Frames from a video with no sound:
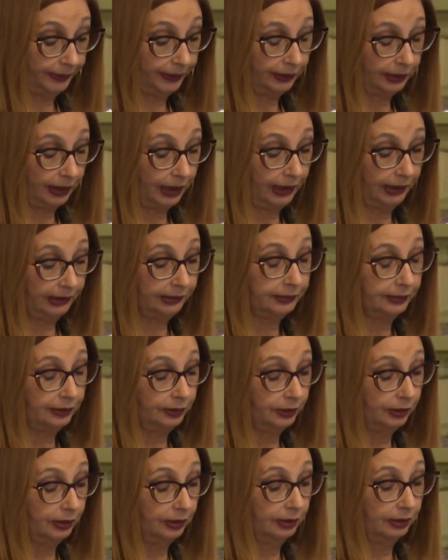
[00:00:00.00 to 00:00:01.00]

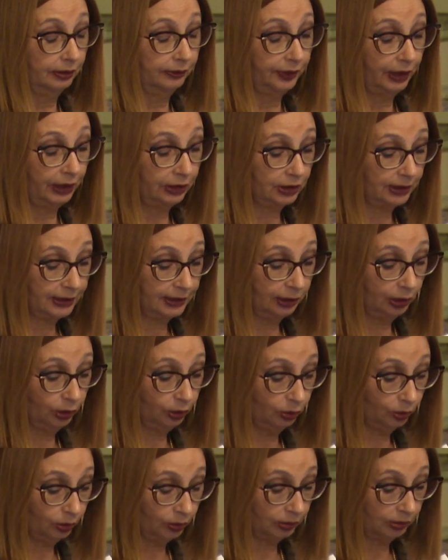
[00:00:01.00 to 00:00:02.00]
Act, there is
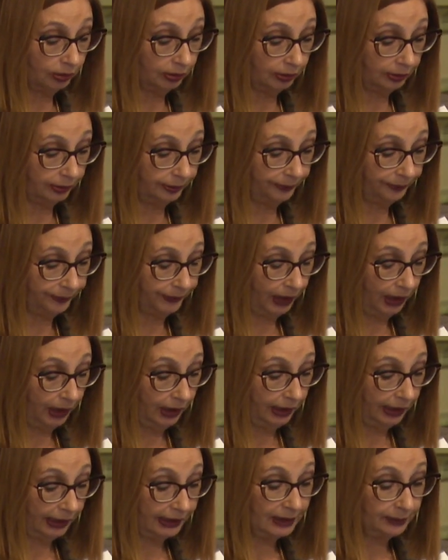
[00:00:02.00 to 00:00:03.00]
no
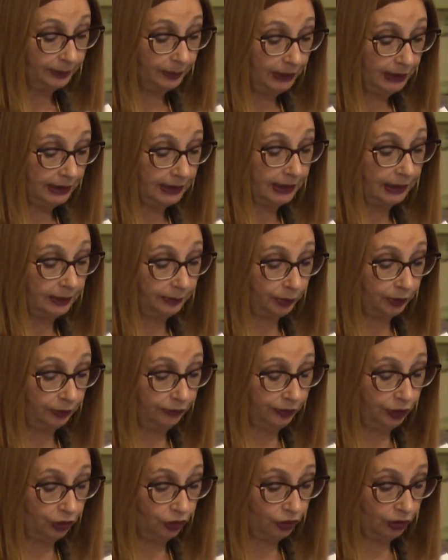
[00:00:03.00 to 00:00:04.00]
explicit
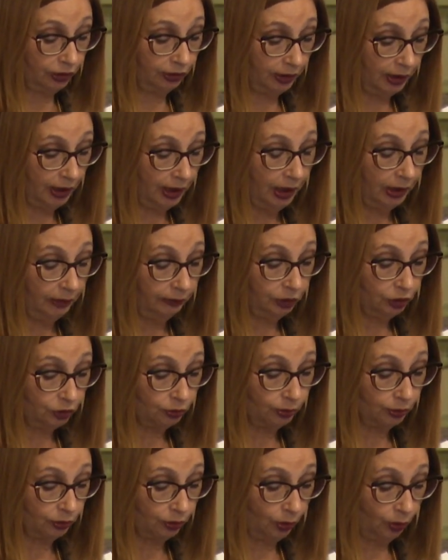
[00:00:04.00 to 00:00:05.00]
provision which
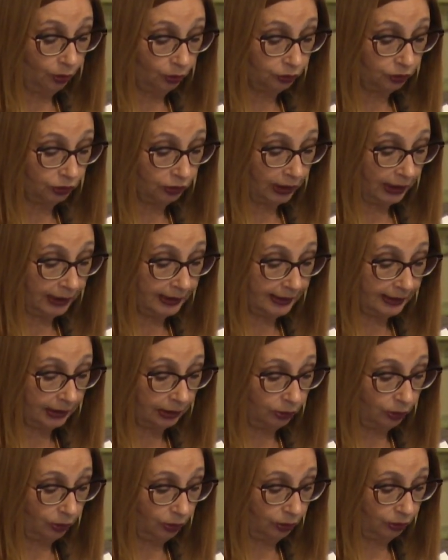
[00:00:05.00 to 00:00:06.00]
would authorize the
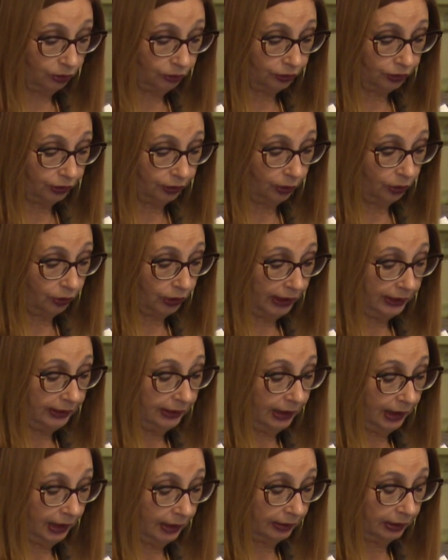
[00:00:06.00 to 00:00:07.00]
court or
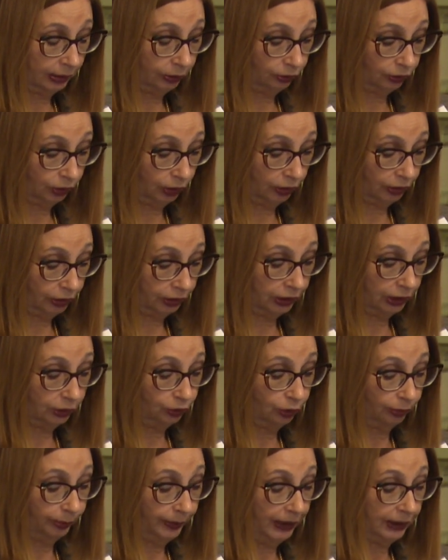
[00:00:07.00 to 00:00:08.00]
any other authority
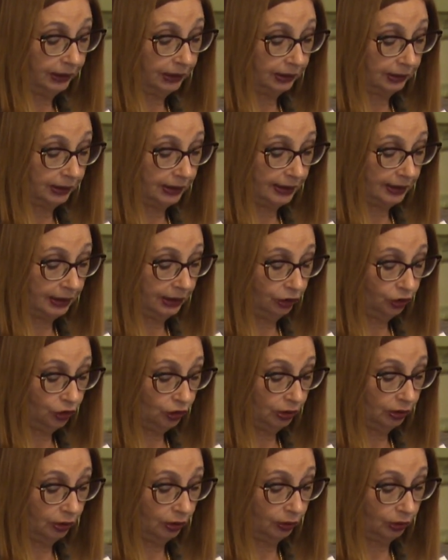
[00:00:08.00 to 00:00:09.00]
to make a
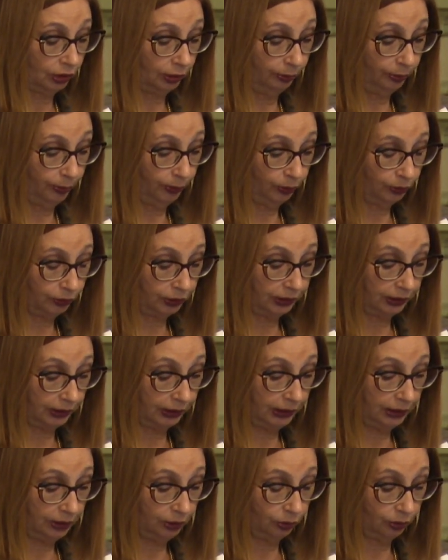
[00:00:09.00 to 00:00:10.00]
decision on important
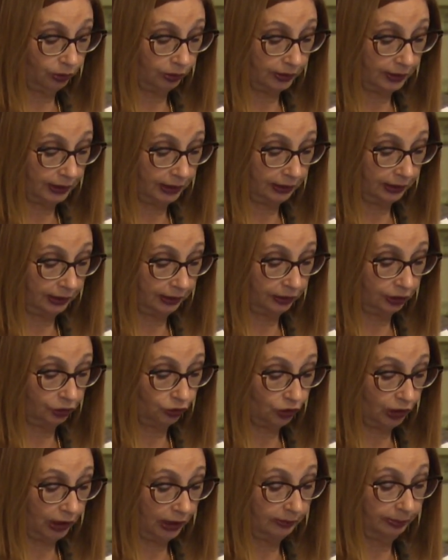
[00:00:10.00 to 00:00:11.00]
issue concerning the
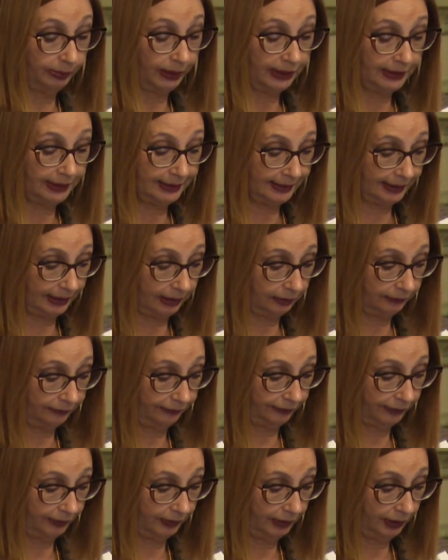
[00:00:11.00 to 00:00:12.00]
child by
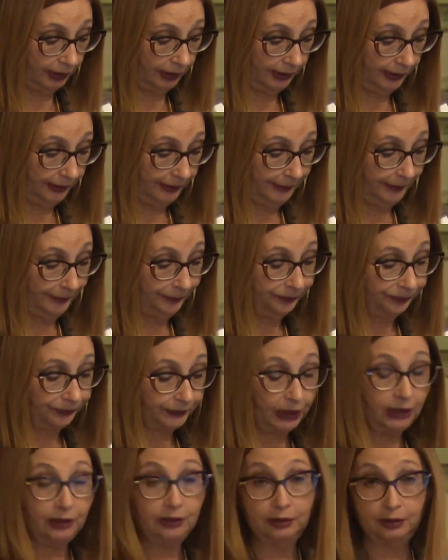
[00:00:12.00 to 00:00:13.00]
itself
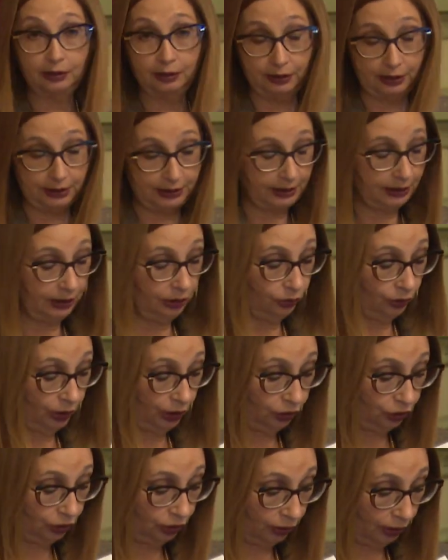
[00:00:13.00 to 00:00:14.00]
in the
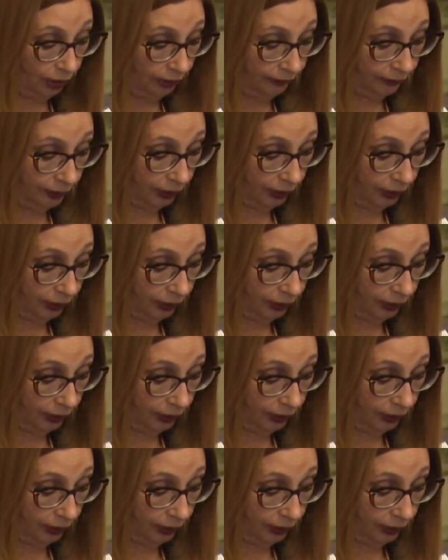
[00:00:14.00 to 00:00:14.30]
situation of the